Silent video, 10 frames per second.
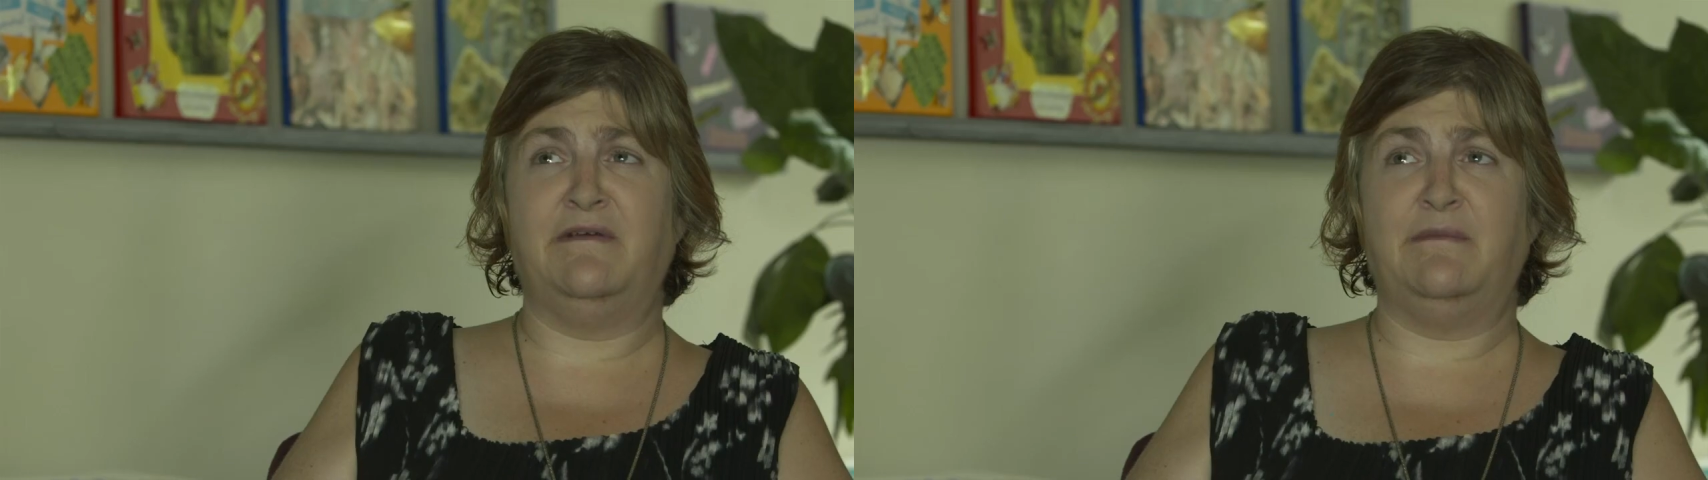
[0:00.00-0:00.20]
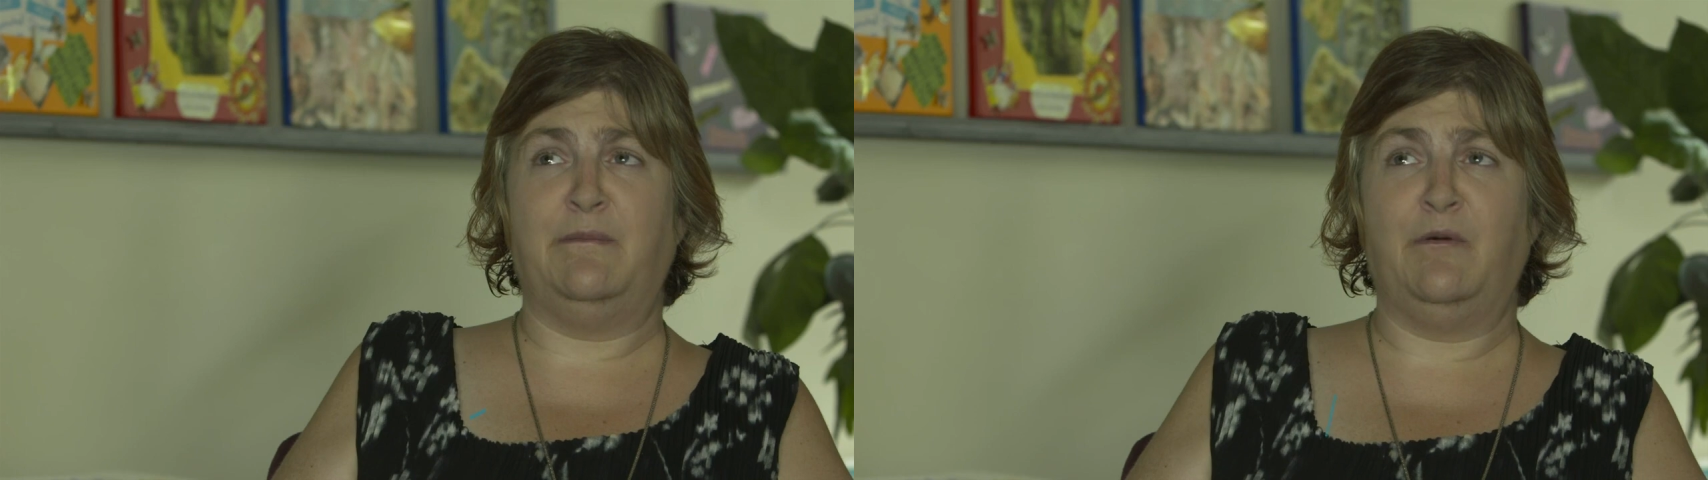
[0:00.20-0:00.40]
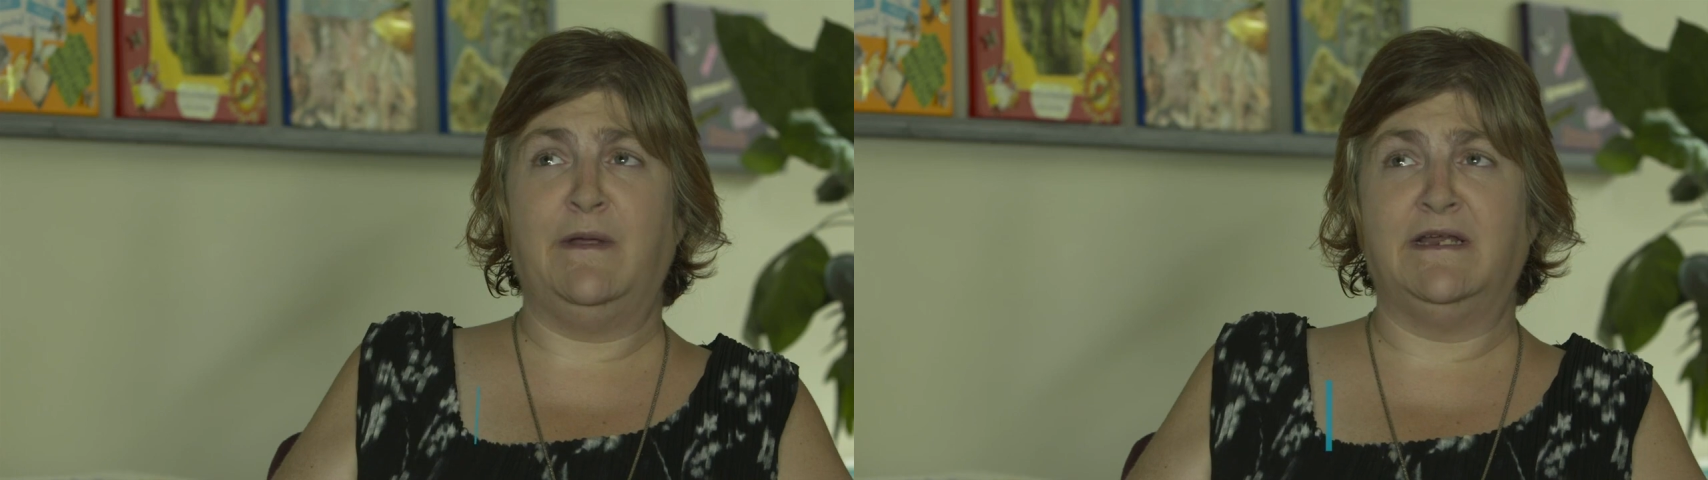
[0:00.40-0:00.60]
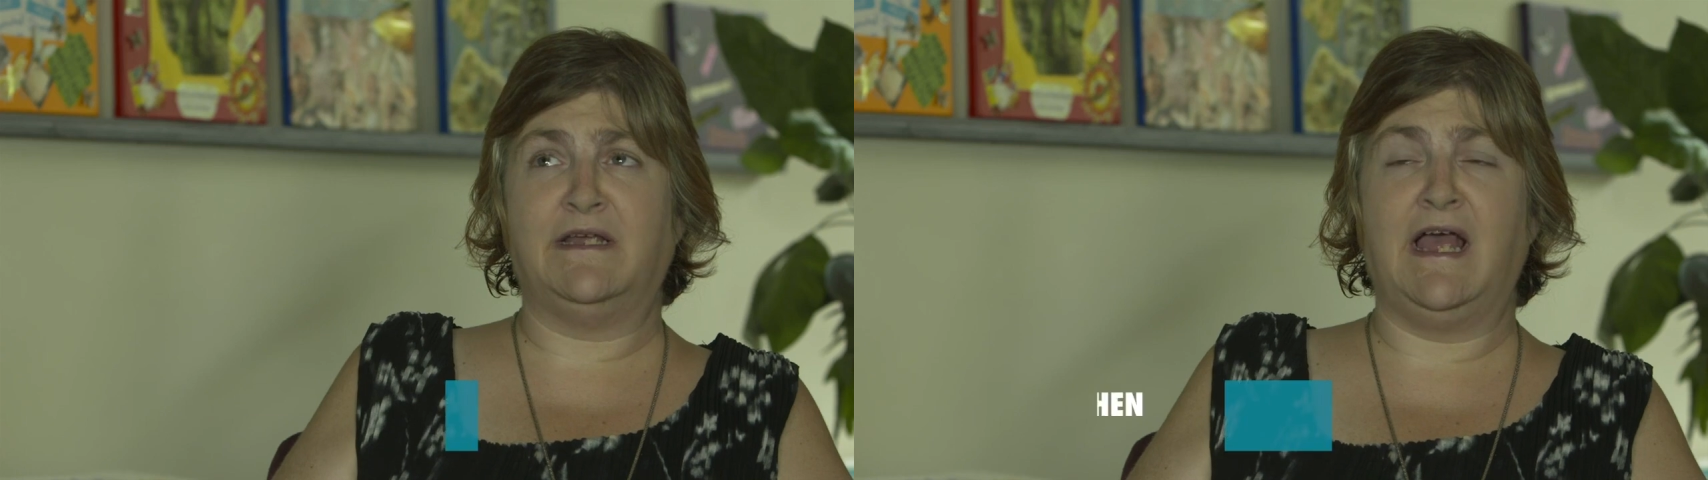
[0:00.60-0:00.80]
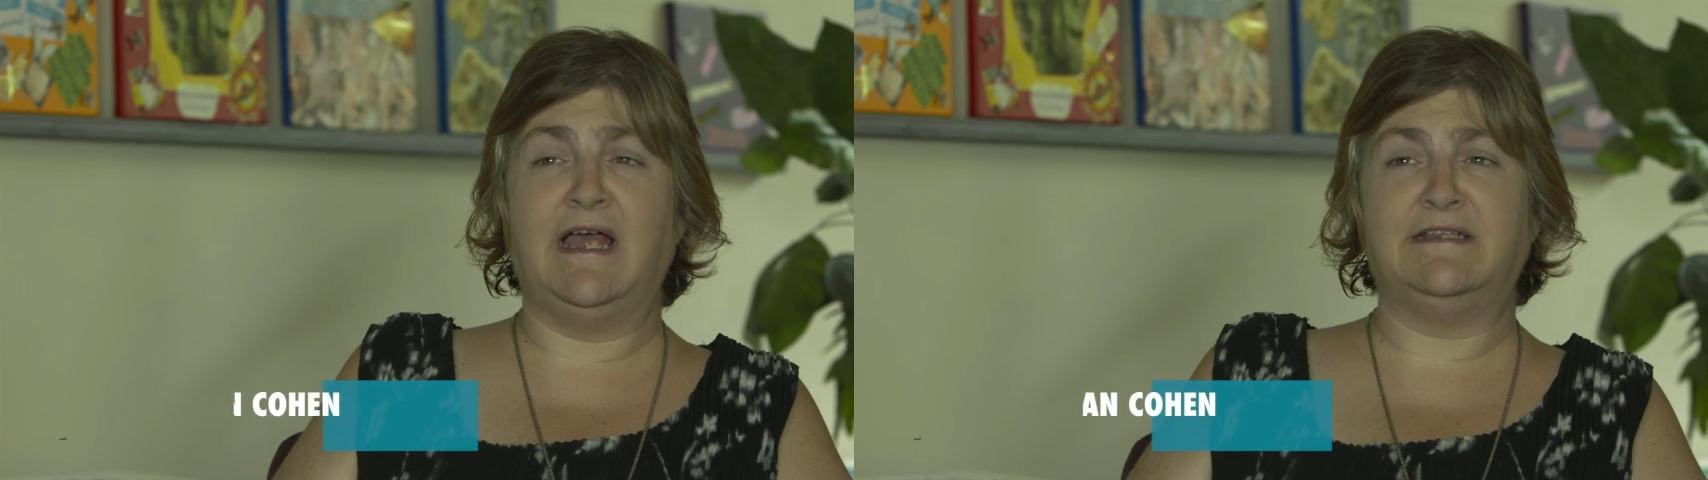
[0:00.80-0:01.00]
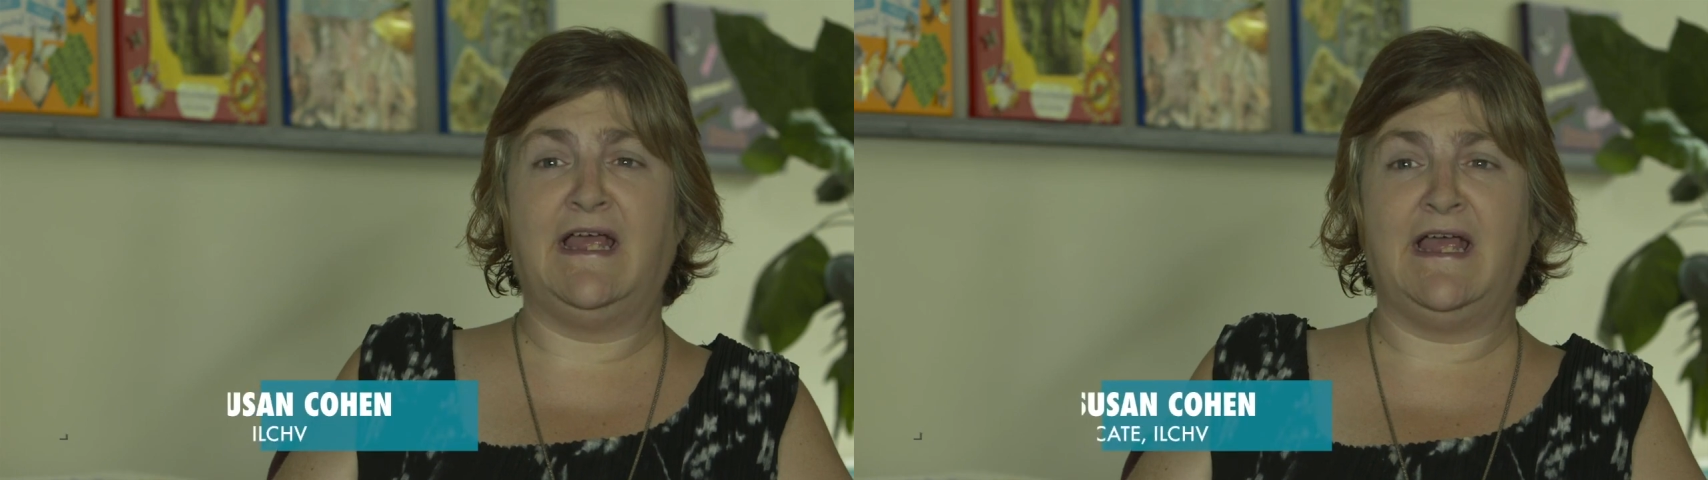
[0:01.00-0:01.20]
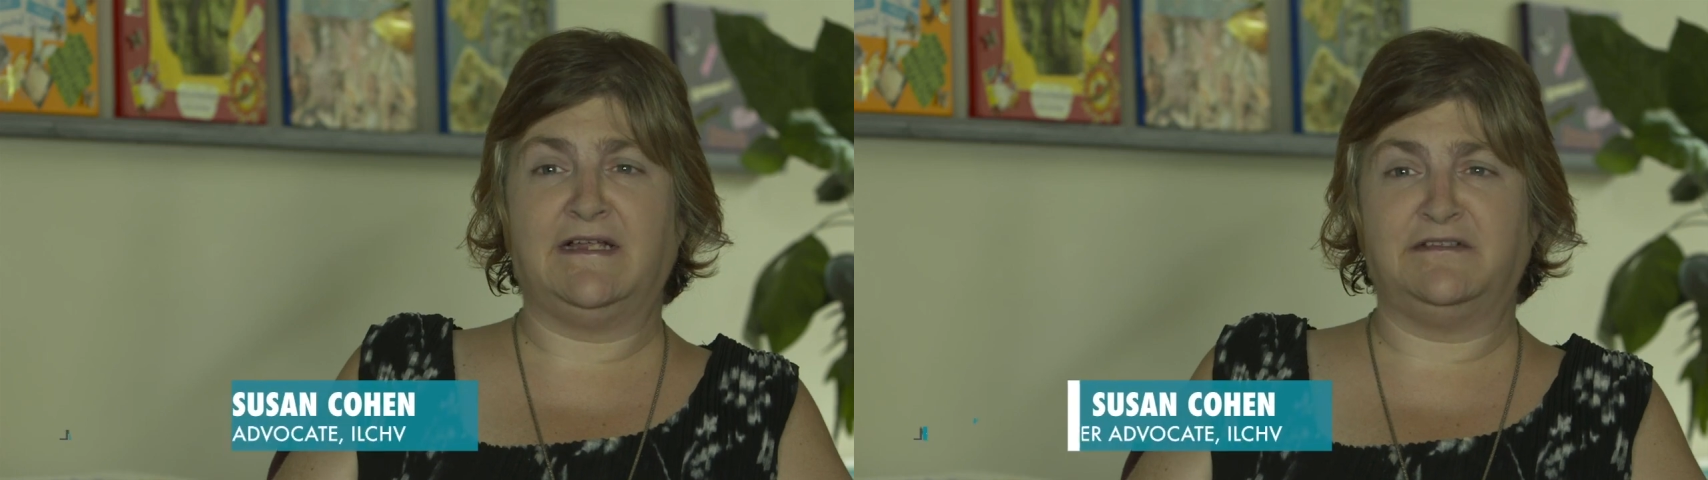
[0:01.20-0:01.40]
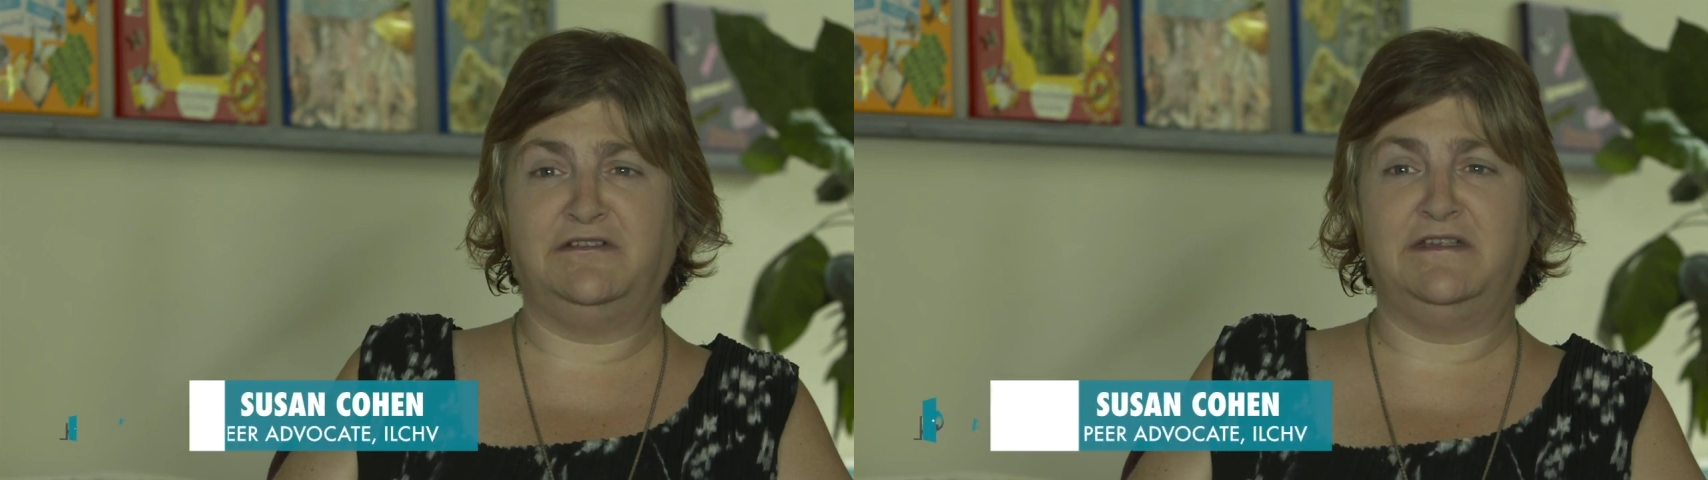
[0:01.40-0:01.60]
of am a point of contact